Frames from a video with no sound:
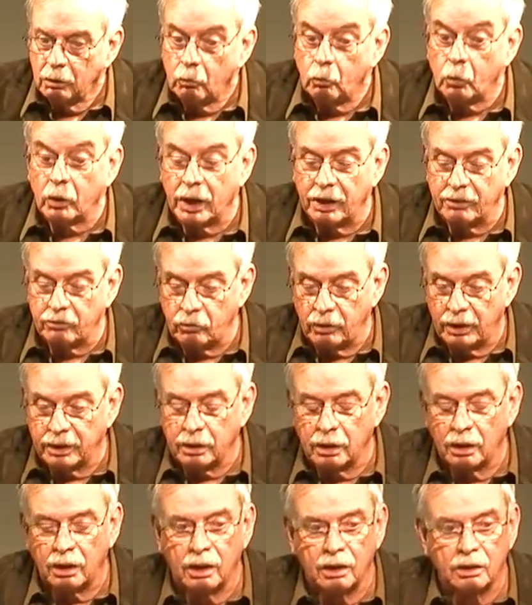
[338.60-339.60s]
when
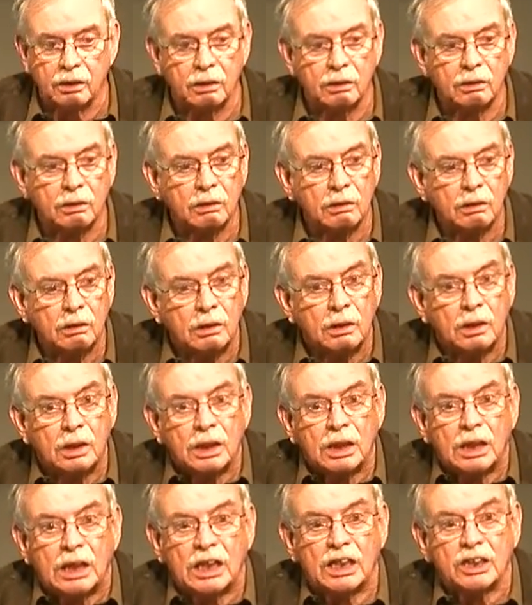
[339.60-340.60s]
unregulated.
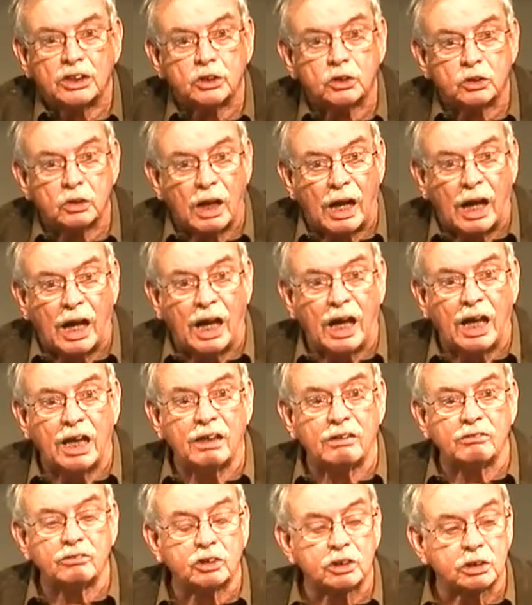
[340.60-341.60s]
It
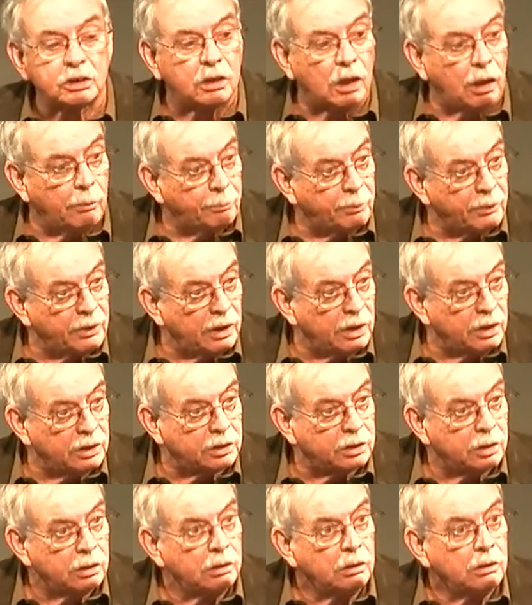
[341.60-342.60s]
drives
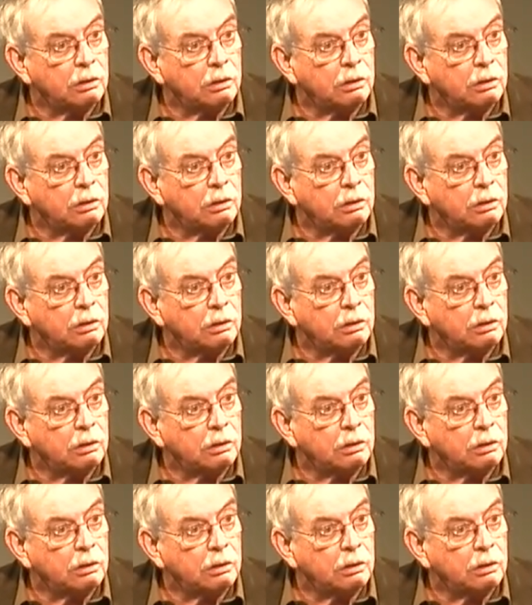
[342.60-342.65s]
companies